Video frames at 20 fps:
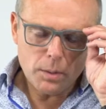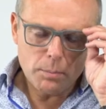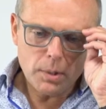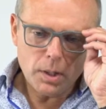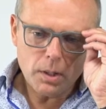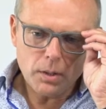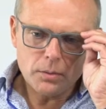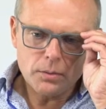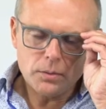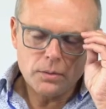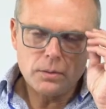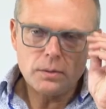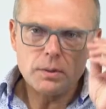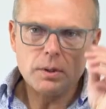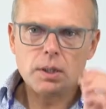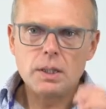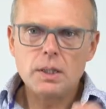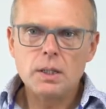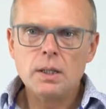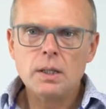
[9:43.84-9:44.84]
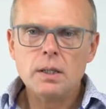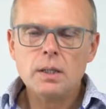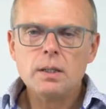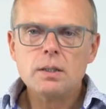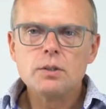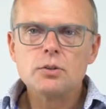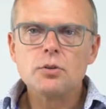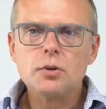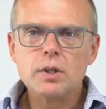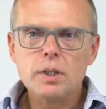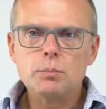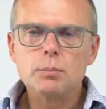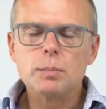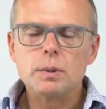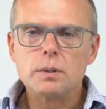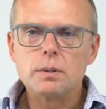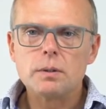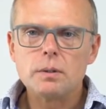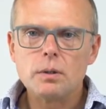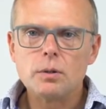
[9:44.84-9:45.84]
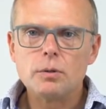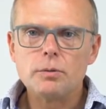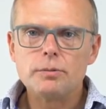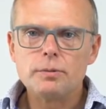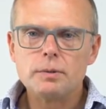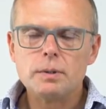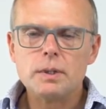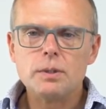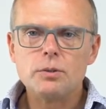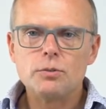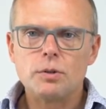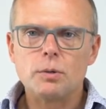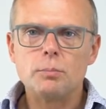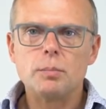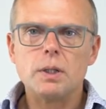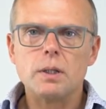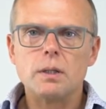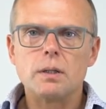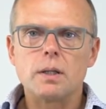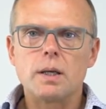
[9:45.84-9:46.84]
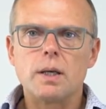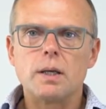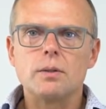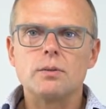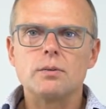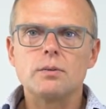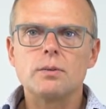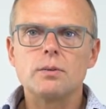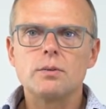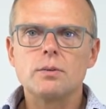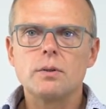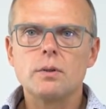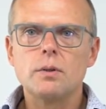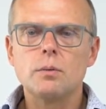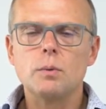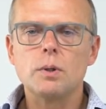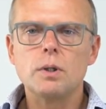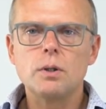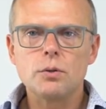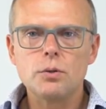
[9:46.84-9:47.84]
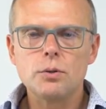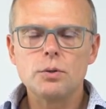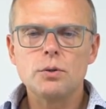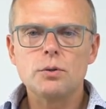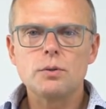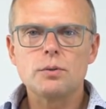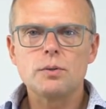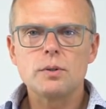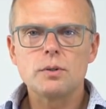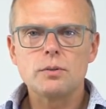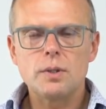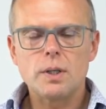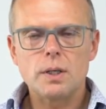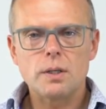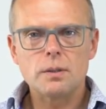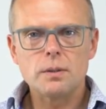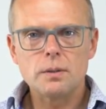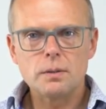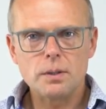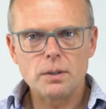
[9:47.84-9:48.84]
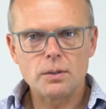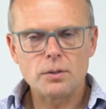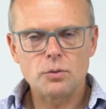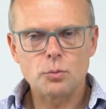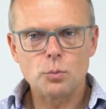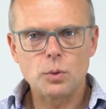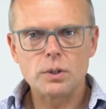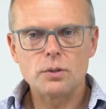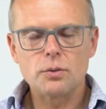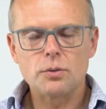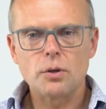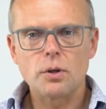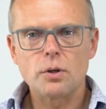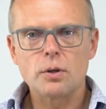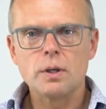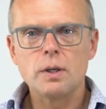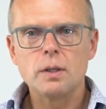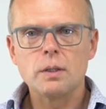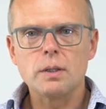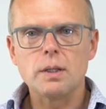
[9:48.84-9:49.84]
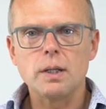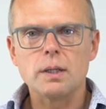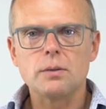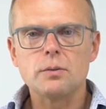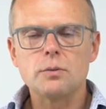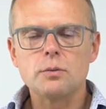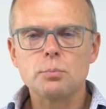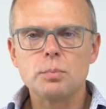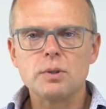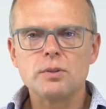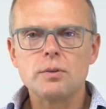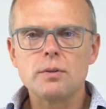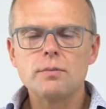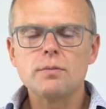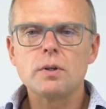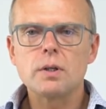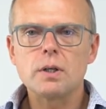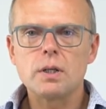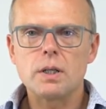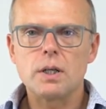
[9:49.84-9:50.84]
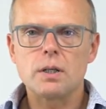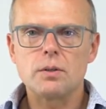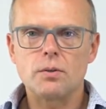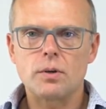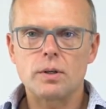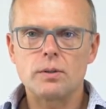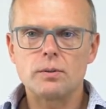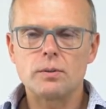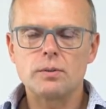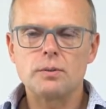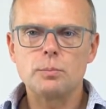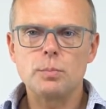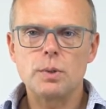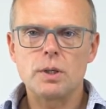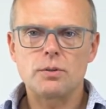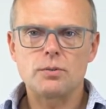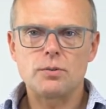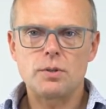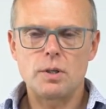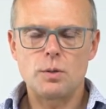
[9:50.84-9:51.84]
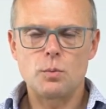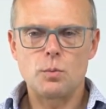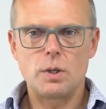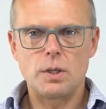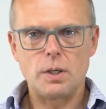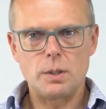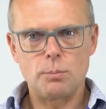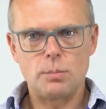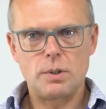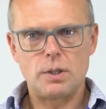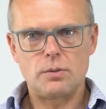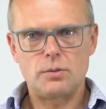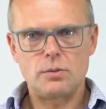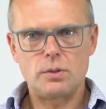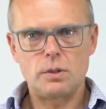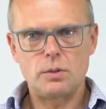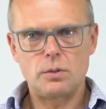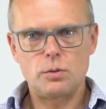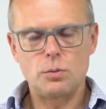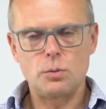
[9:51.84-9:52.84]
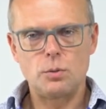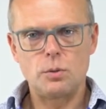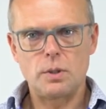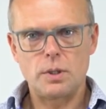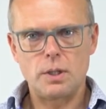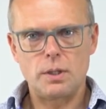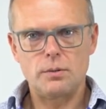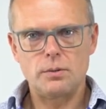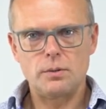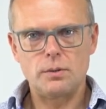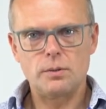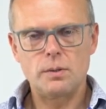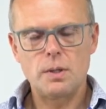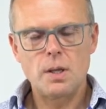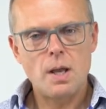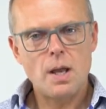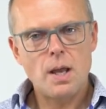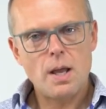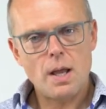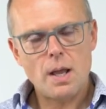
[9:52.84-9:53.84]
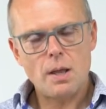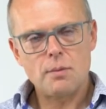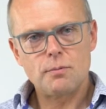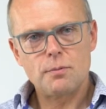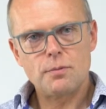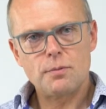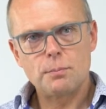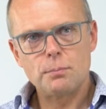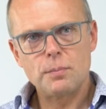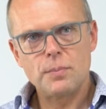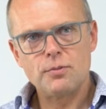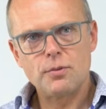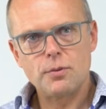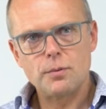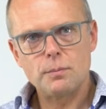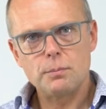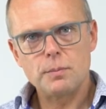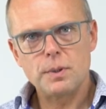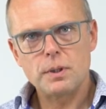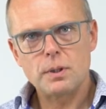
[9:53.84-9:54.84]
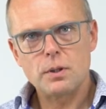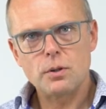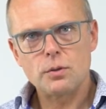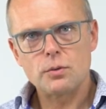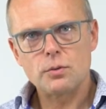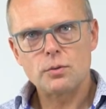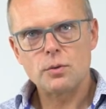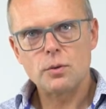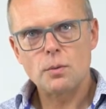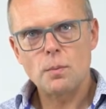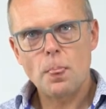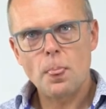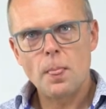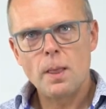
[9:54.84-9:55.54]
about the treatment of these familial cancers? Well, the good news is that there is one drug that specifically addresses BRCA1 and BRCA2 cases. And because